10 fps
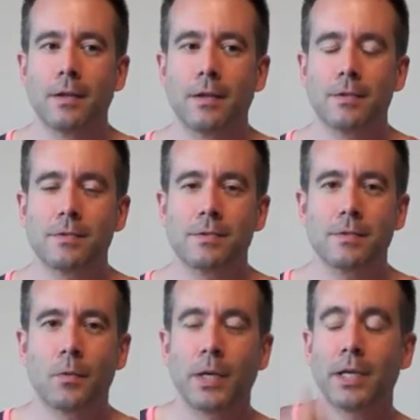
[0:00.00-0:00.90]

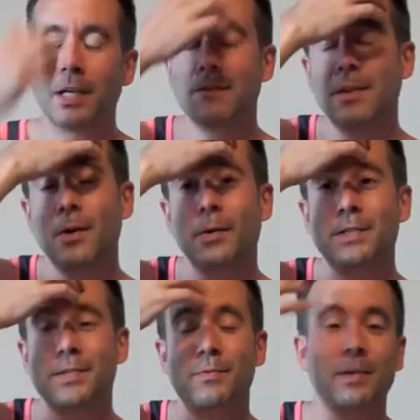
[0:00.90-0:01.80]
this week, even though it
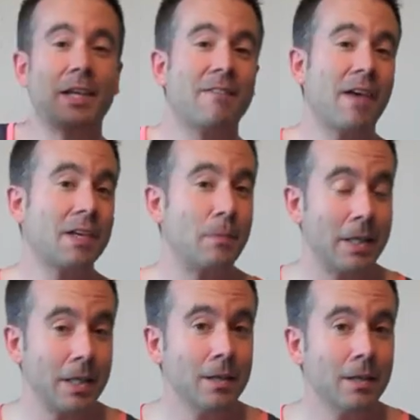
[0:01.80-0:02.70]
doesn't really affect
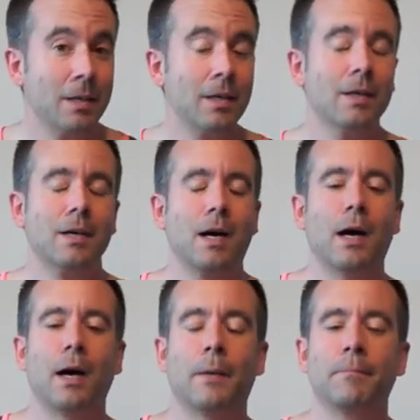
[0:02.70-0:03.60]
me.
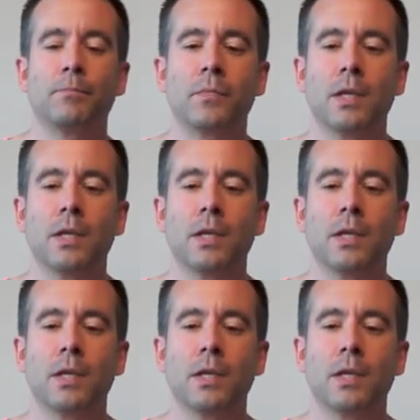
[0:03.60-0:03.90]
Um,